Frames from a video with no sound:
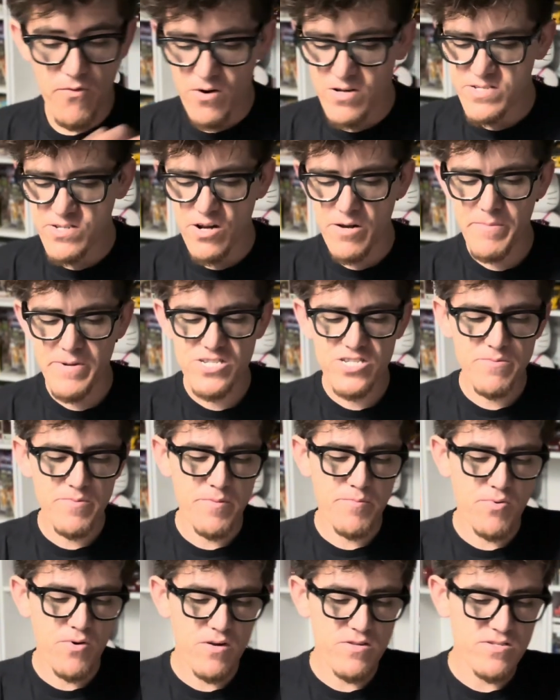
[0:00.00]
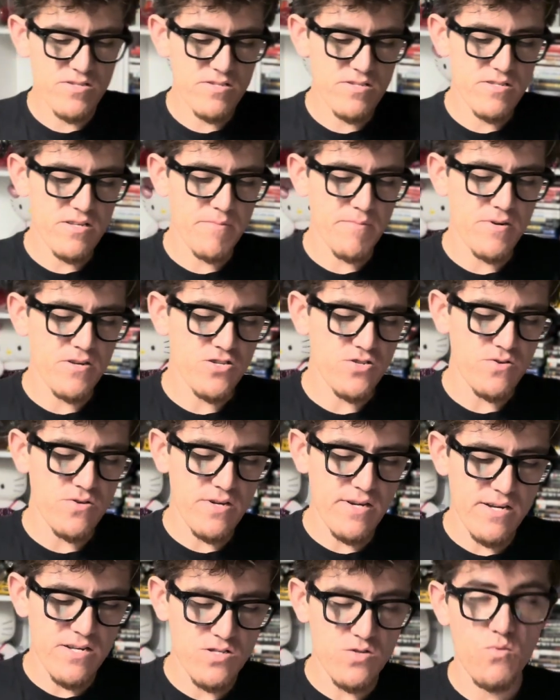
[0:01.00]
I start my shipping process, I'm going to show you
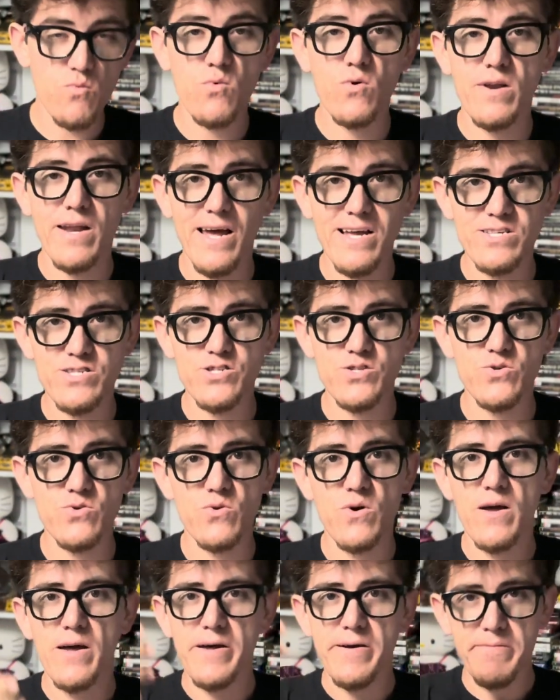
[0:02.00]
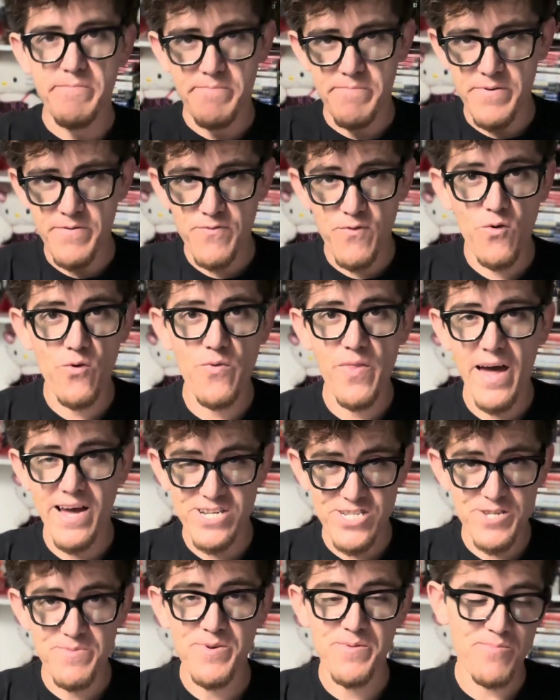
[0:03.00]
guys what I do before that
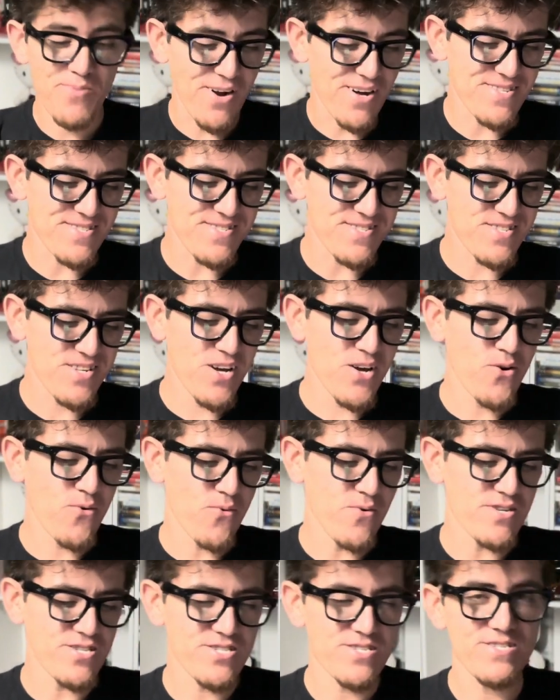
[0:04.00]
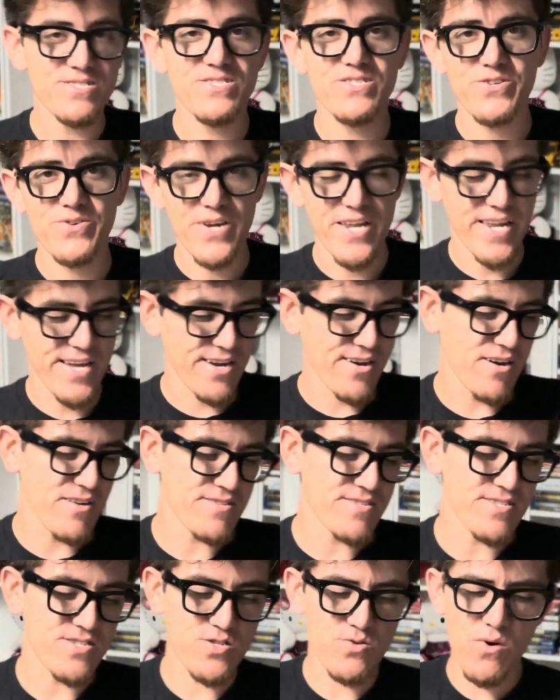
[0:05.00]
shipping process, which is creating
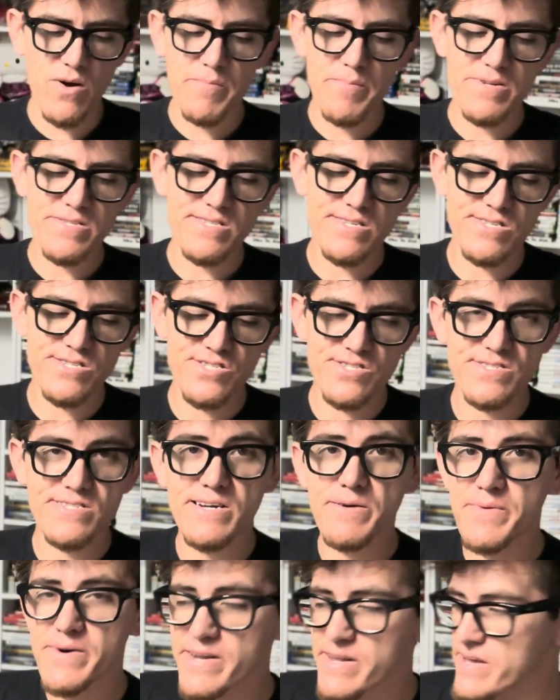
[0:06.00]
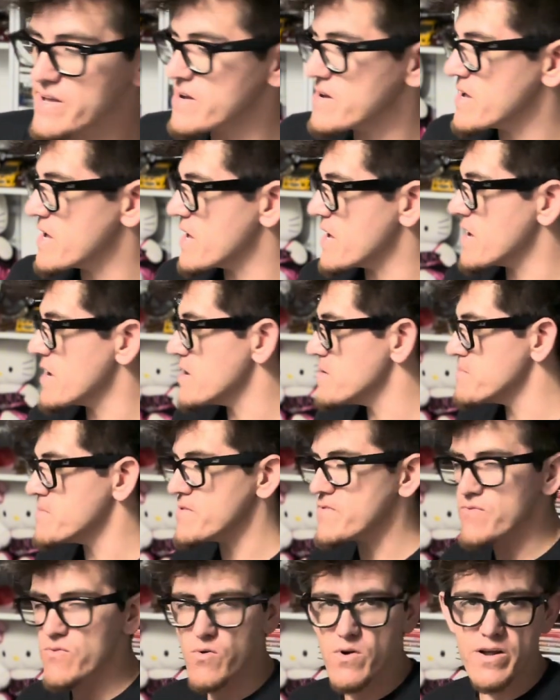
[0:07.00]
content. So I basically just come in here, and
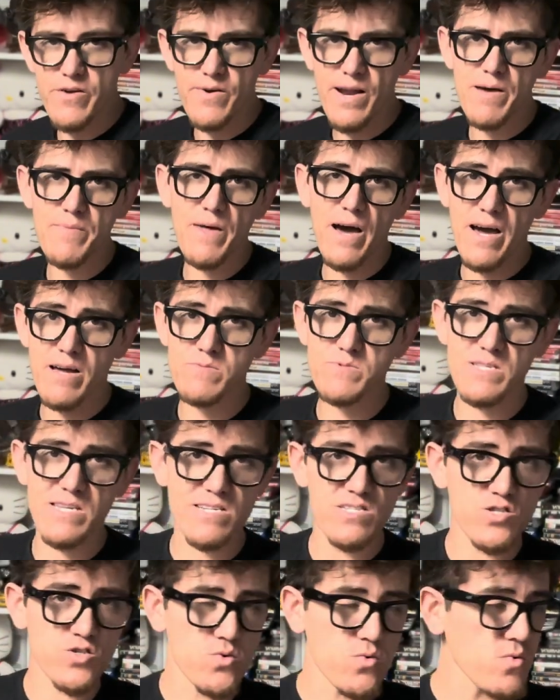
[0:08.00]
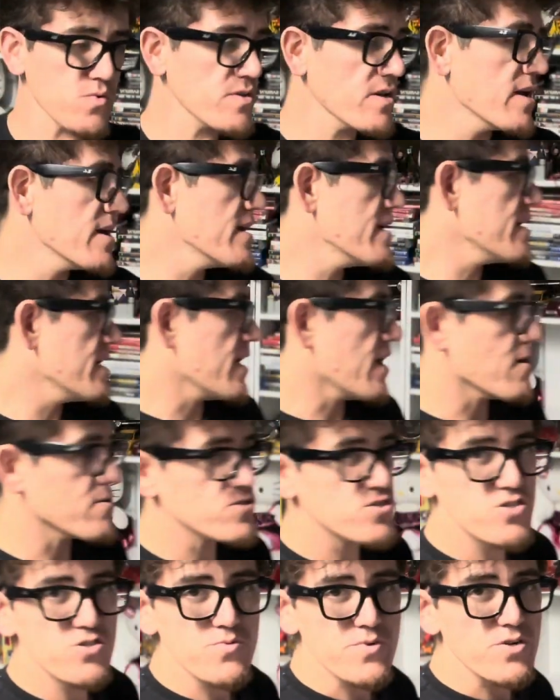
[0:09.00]
before I grab the items that I sold, I'll
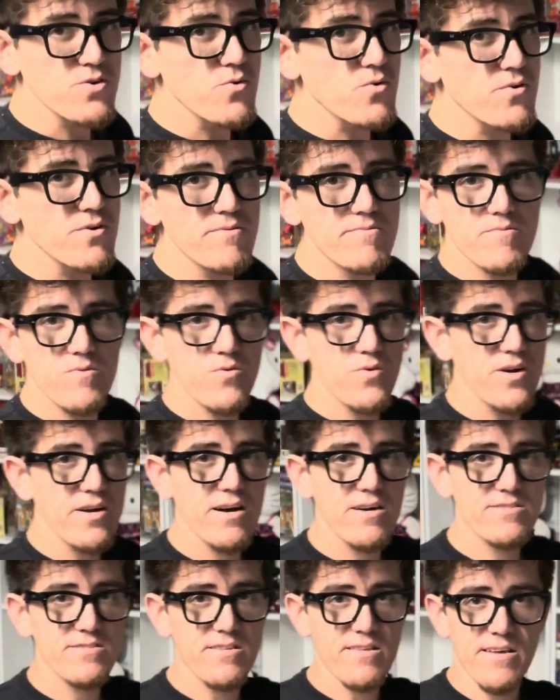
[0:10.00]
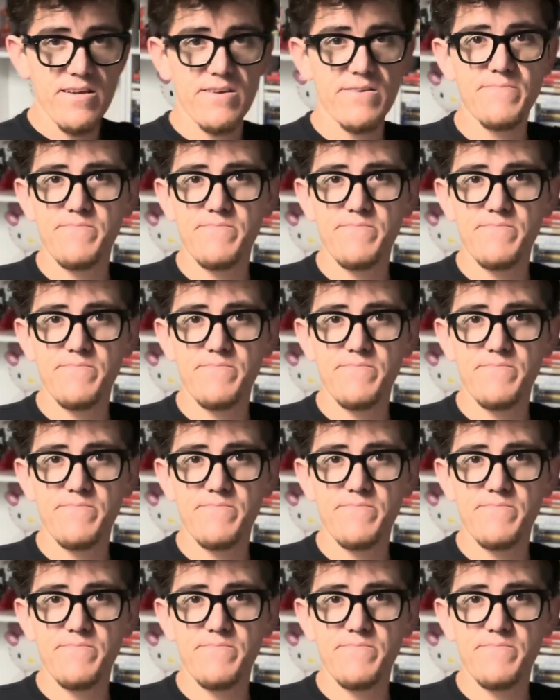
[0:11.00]
just record quick content, like